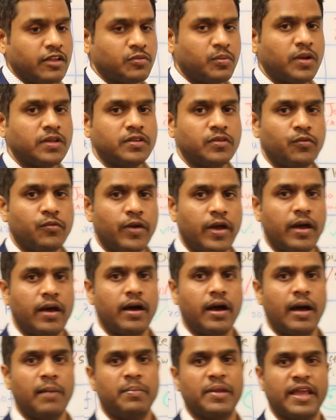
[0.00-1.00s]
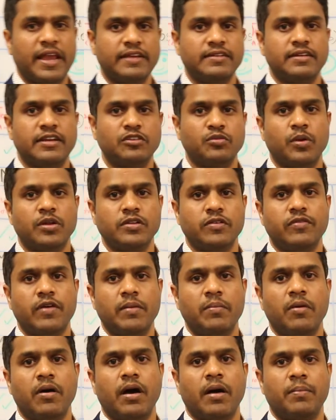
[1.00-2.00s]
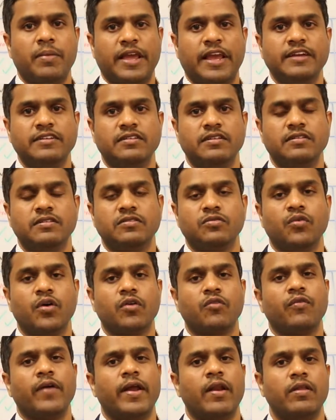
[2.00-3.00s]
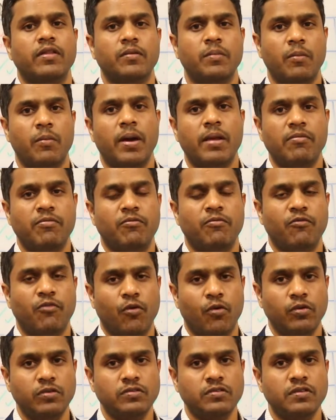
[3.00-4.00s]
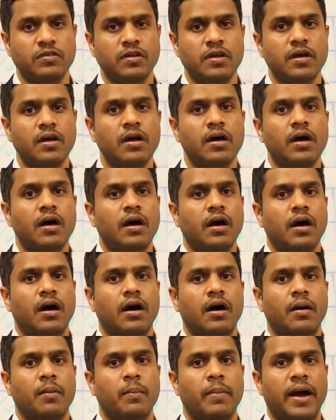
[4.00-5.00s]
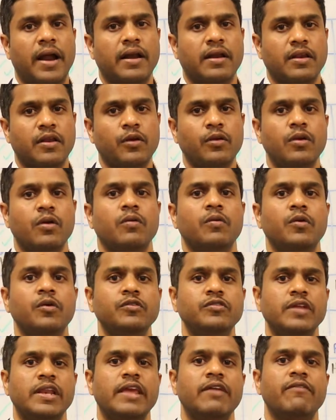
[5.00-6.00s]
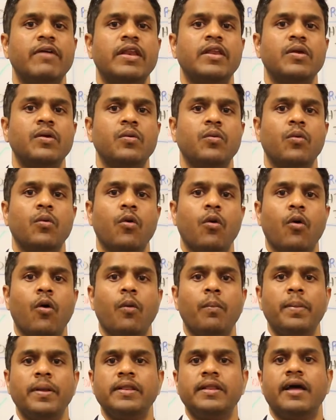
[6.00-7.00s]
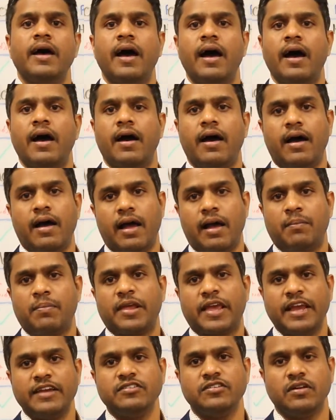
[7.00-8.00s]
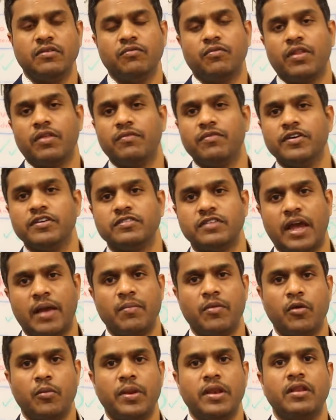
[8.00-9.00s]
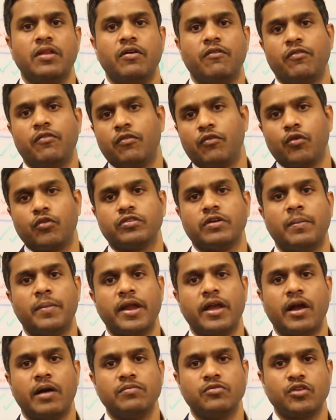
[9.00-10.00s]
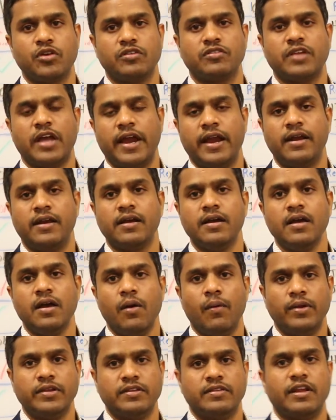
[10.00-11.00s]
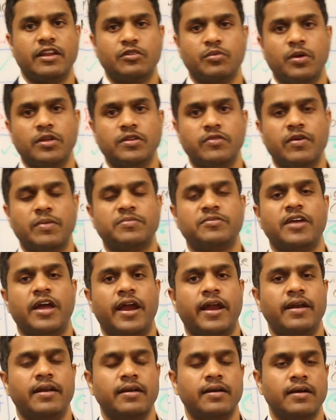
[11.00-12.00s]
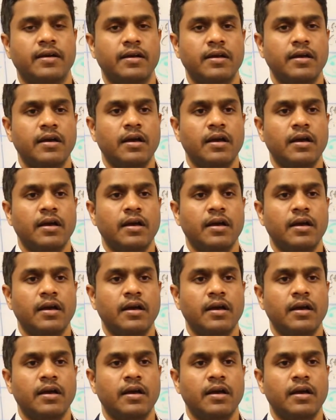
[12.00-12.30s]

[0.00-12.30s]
The responsive web applications work fine on the mobile phones, but usually when you open the application for the first time, if somebody comes to your site, which is a responsive website,